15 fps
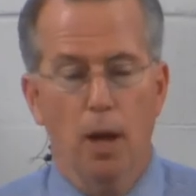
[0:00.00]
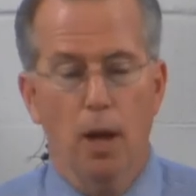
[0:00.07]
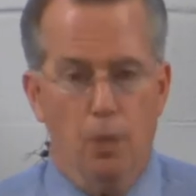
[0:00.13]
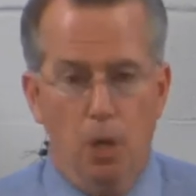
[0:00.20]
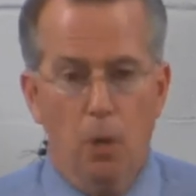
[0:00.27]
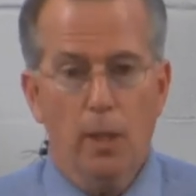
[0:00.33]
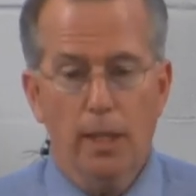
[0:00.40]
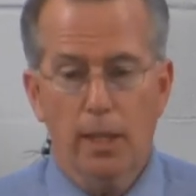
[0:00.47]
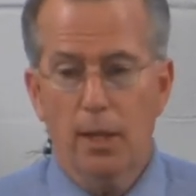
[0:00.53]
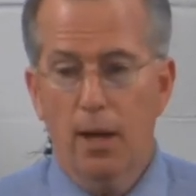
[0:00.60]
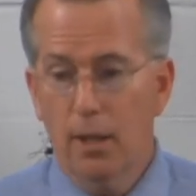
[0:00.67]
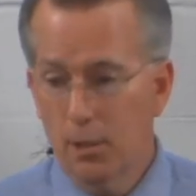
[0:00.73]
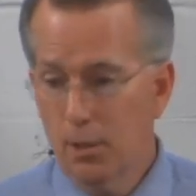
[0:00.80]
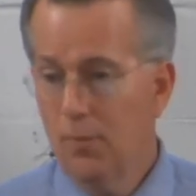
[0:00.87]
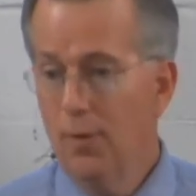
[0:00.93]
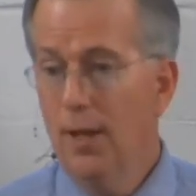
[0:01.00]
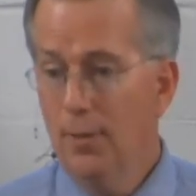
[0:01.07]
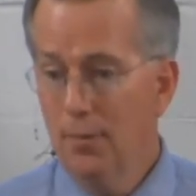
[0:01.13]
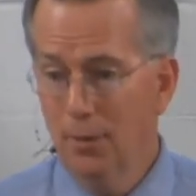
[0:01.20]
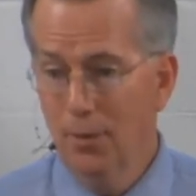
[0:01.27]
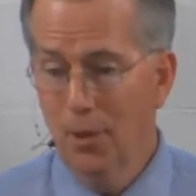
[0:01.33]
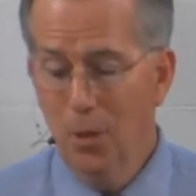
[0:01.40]
knowing that God is
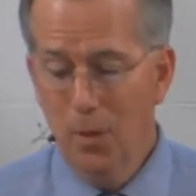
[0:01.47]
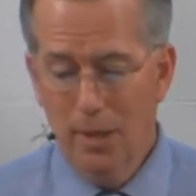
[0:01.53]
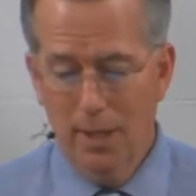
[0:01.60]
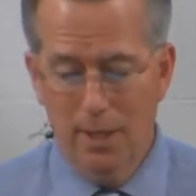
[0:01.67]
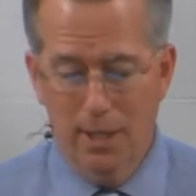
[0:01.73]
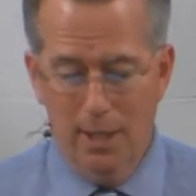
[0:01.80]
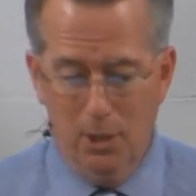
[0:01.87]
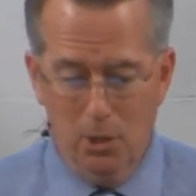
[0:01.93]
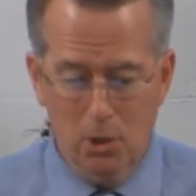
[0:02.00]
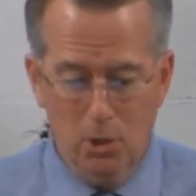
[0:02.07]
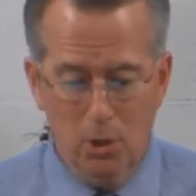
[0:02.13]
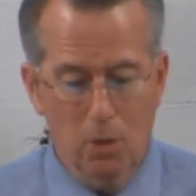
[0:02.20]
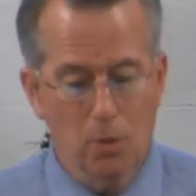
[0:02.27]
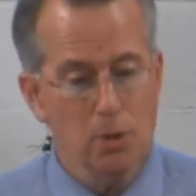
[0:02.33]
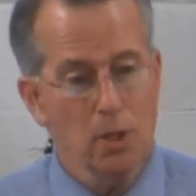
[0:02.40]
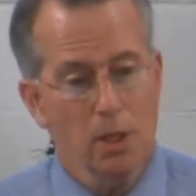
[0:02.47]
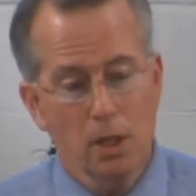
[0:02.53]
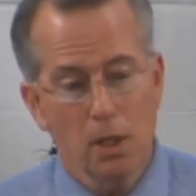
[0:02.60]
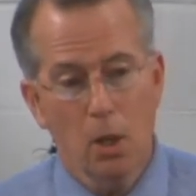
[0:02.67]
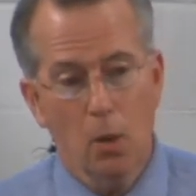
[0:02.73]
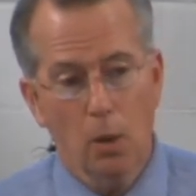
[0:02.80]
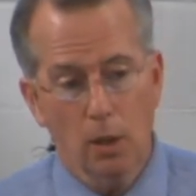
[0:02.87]
faithful, knowing that He is true, is going
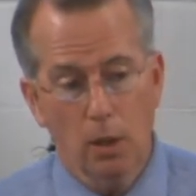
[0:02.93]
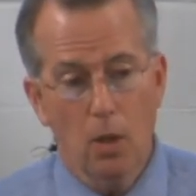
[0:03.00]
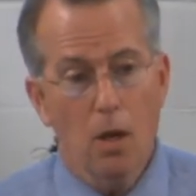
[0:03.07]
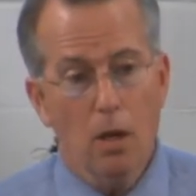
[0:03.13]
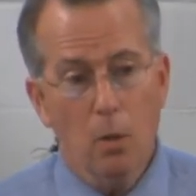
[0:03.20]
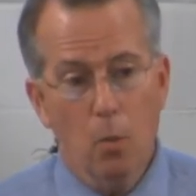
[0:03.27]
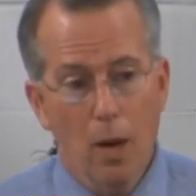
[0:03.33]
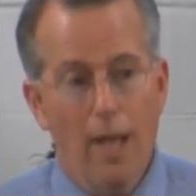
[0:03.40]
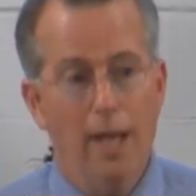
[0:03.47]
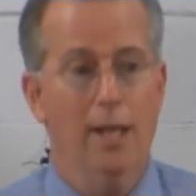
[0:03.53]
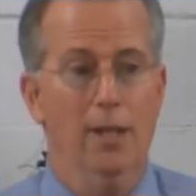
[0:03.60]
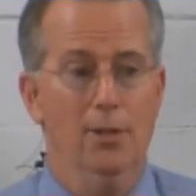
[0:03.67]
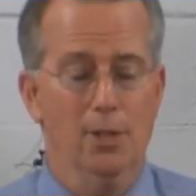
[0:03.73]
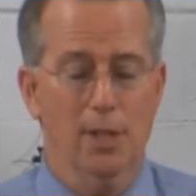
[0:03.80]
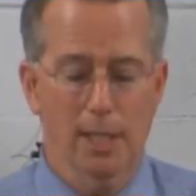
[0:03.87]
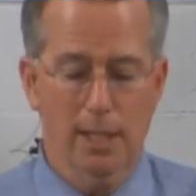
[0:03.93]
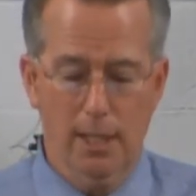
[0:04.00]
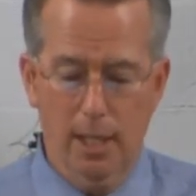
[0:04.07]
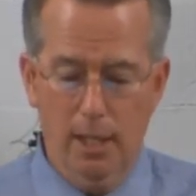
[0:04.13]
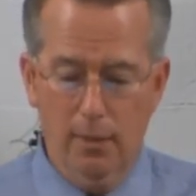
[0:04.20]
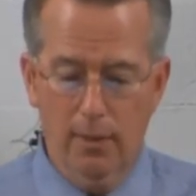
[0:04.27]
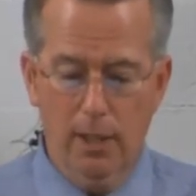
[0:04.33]
to go a long ways in
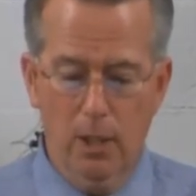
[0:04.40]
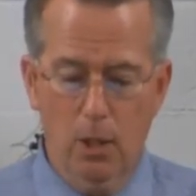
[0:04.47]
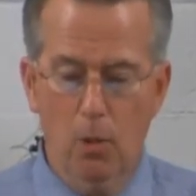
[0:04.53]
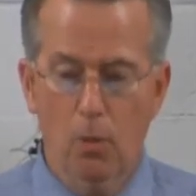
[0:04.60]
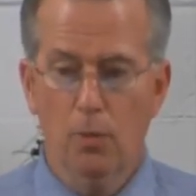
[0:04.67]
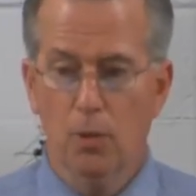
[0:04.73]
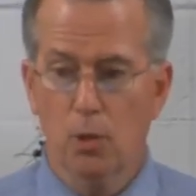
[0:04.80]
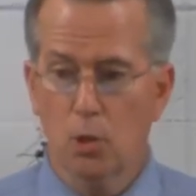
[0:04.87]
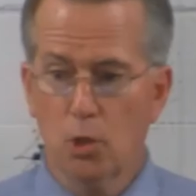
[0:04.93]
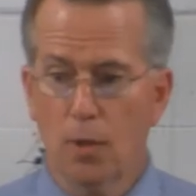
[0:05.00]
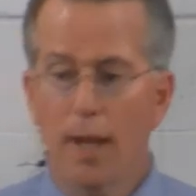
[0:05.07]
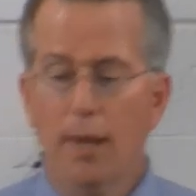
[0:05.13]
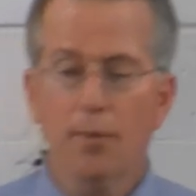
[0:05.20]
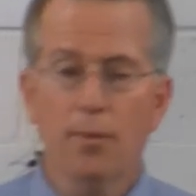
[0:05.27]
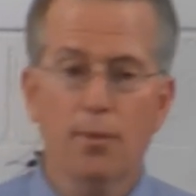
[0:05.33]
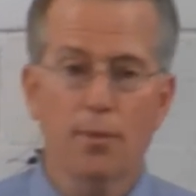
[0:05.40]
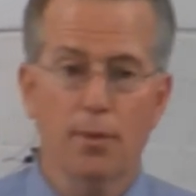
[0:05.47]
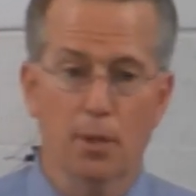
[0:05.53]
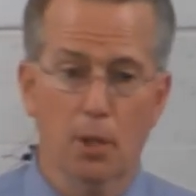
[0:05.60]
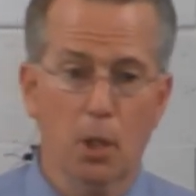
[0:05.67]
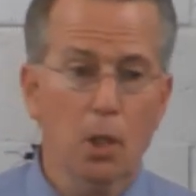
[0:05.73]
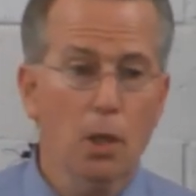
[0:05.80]
giving you the strength
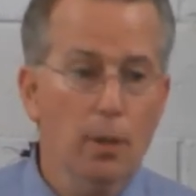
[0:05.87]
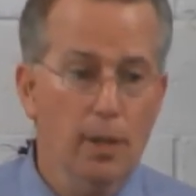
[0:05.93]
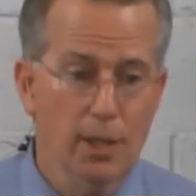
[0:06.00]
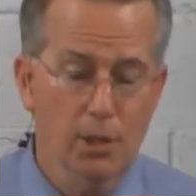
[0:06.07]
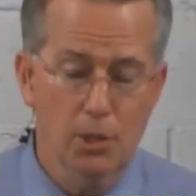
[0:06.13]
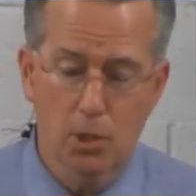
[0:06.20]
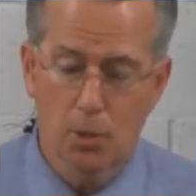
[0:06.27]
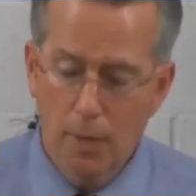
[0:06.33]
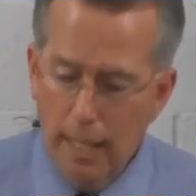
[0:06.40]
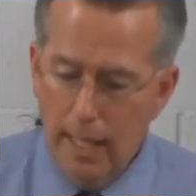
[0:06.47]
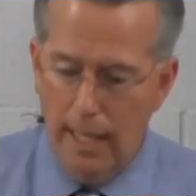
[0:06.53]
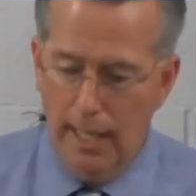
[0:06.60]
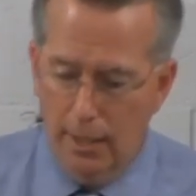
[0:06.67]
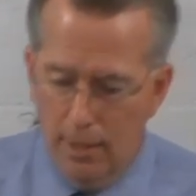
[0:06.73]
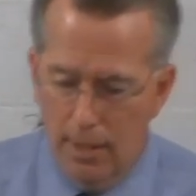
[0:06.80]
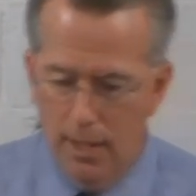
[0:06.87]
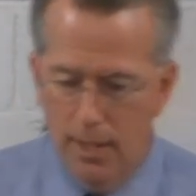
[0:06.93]
and the courage you need